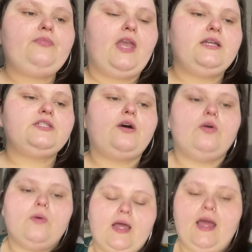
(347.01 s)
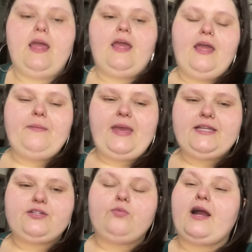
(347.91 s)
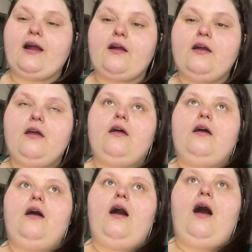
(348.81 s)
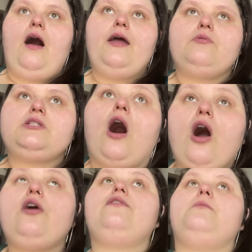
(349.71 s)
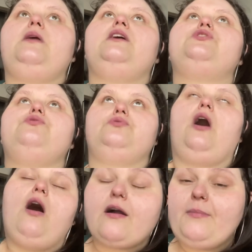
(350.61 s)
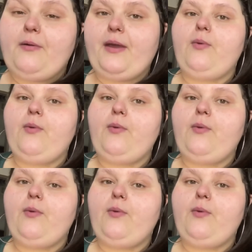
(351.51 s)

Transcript: And so it made it to where it was hard for me to talk about my